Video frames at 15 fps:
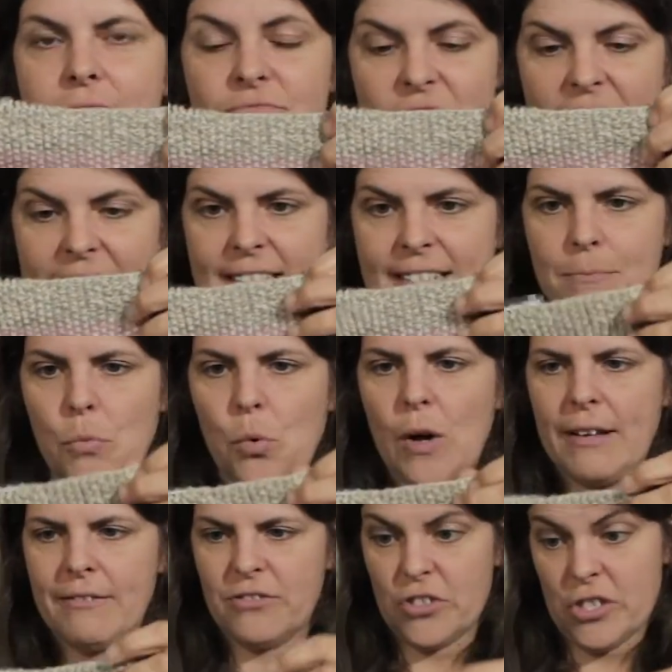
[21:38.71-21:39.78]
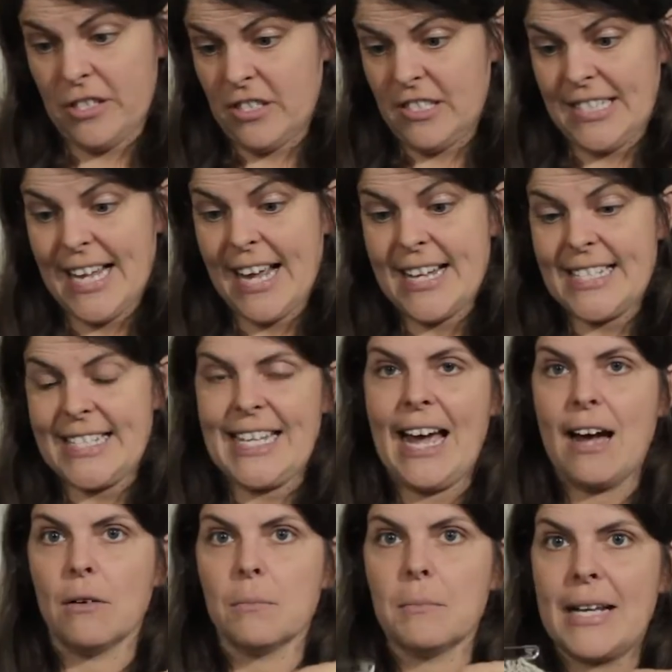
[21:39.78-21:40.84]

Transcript: really small, I've just sized down